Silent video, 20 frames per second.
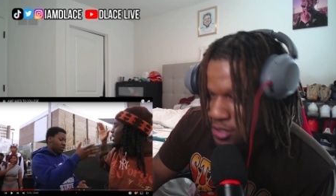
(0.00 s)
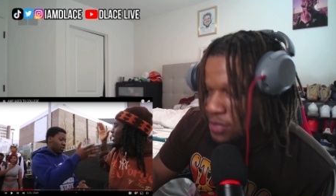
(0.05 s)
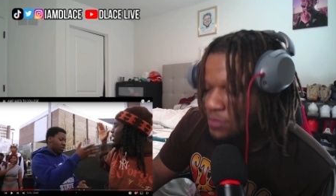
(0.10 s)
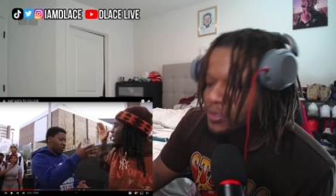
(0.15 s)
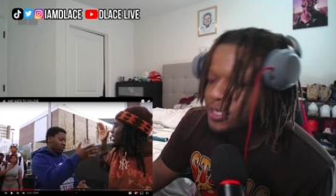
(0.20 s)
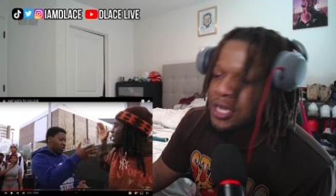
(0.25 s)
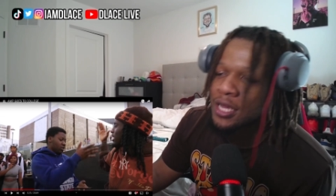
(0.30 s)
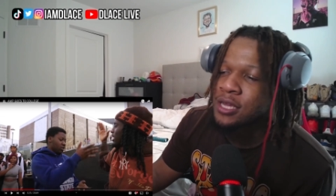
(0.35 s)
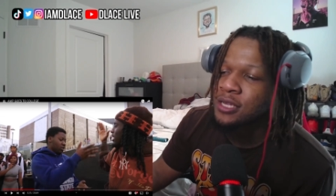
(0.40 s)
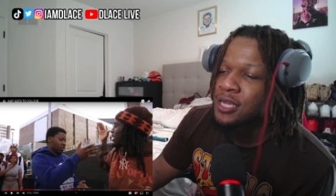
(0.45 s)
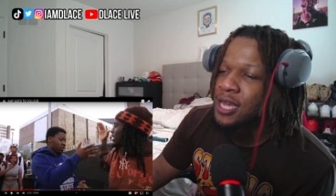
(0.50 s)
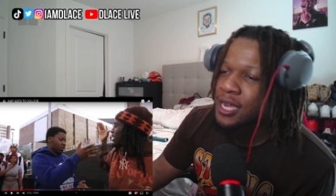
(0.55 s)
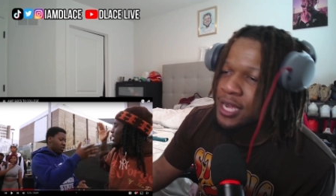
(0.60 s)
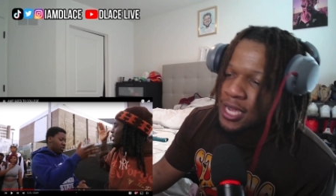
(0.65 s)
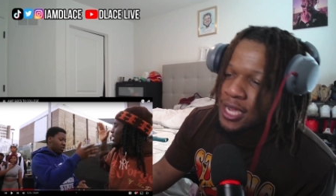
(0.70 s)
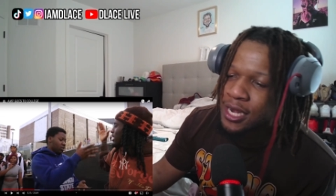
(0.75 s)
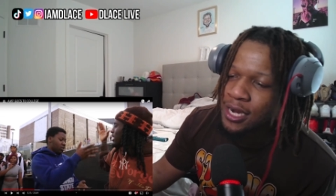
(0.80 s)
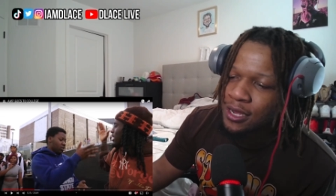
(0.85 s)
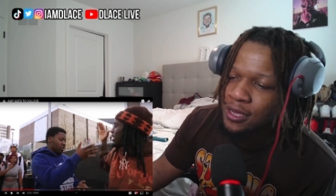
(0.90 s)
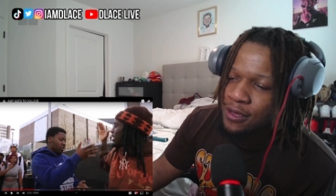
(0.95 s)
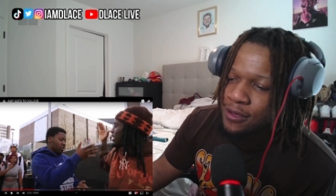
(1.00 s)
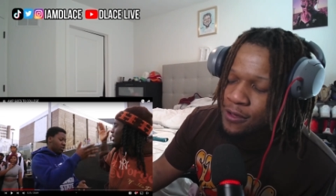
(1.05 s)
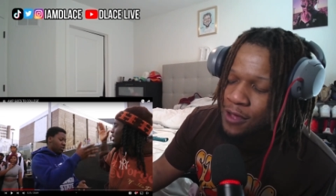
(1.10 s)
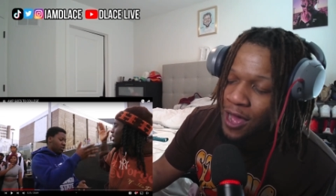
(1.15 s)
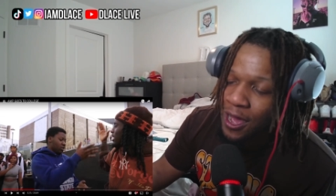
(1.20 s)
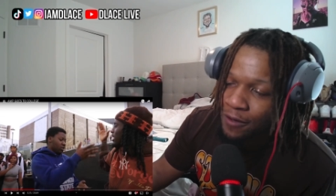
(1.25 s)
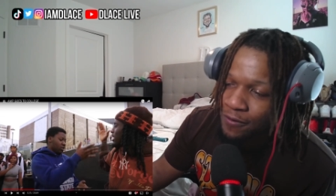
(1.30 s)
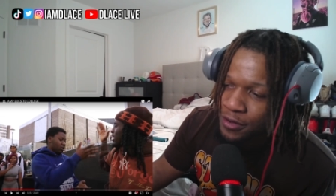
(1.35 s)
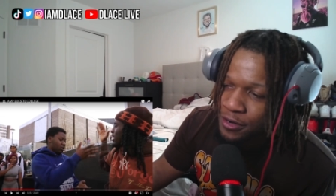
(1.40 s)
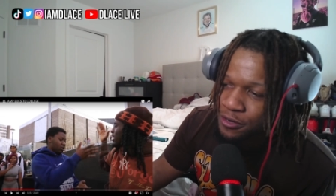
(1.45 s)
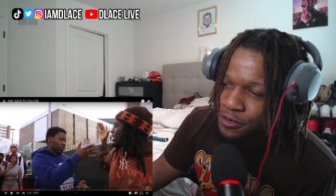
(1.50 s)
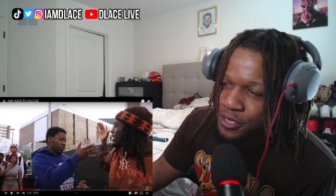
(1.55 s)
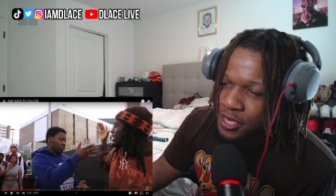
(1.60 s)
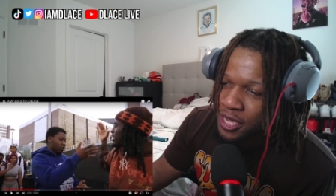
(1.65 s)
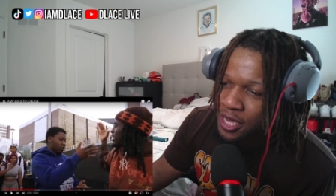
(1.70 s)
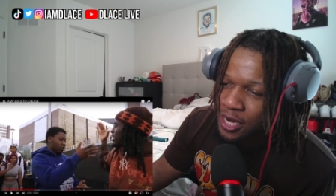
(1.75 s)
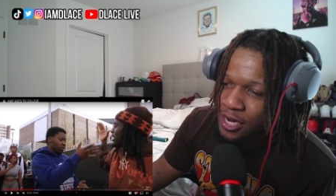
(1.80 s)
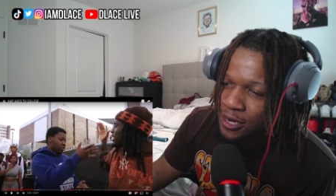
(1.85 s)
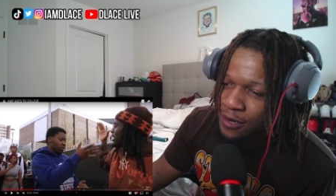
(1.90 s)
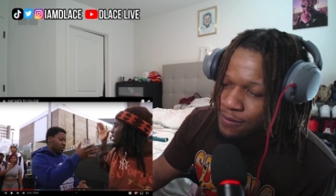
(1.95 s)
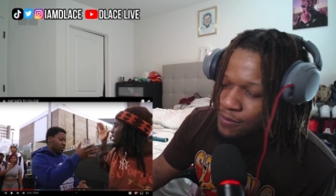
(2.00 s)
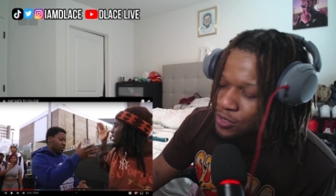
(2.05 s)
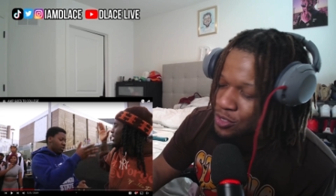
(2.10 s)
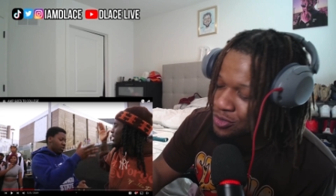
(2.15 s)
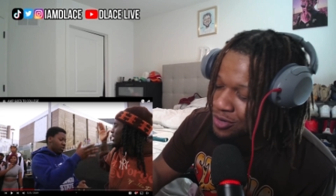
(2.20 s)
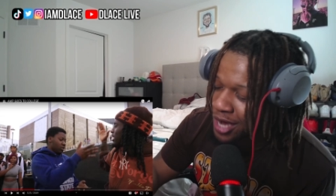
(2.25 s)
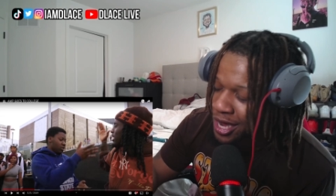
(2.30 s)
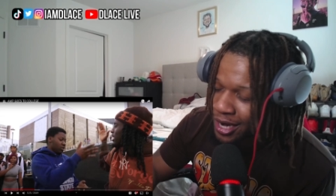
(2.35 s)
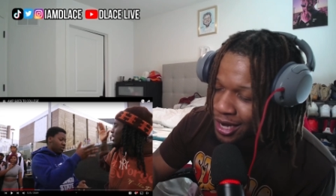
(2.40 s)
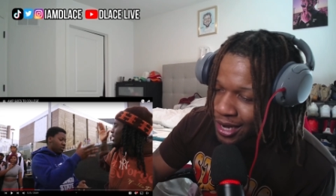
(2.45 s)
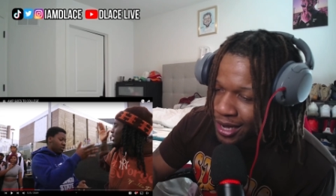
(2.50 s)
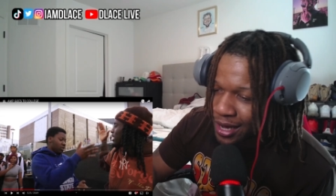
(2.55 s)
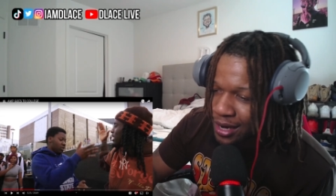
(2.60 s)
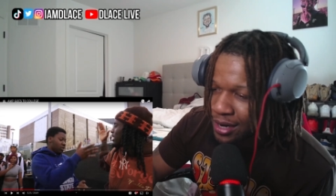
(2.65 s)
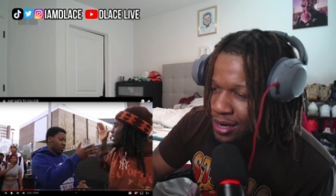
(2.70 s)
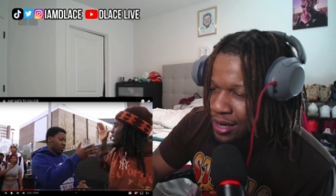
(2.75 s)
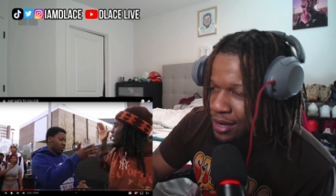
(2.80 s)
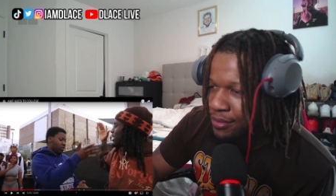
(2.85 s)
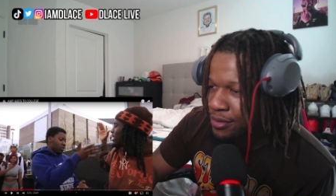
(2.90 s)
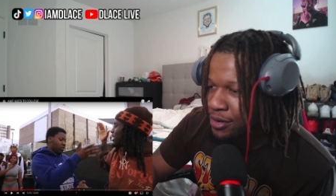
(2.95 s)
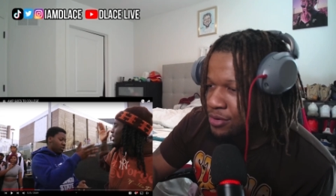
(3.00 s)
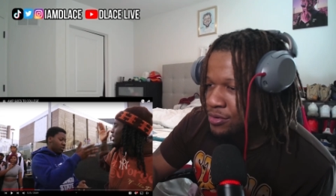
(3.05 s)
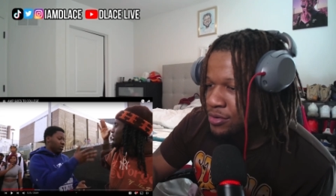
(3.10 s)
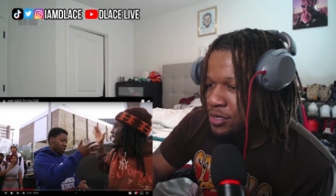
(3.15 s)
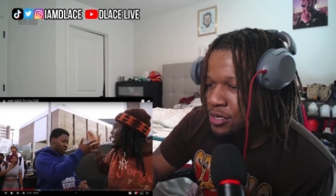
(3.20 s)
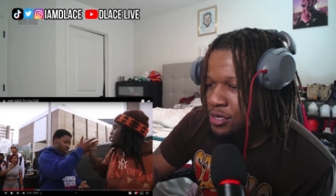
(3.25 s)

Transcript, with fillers: sometimes. I get it. I understand it, but you gotta get out of there, bro.